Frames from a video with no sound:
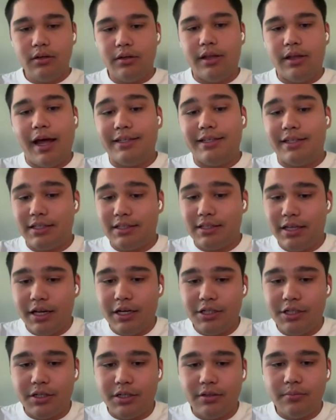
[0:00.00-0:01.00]
the
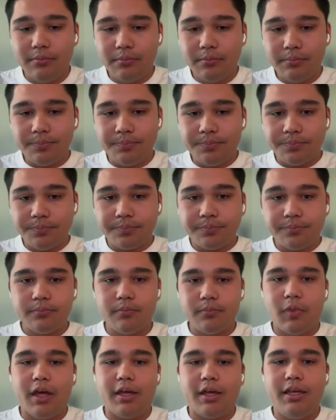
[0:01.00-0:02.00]
attestation,
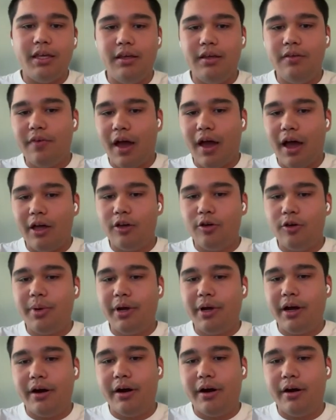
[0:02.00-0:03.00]
a key value
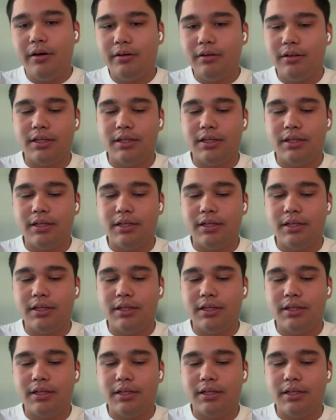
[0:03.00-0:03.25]
pair.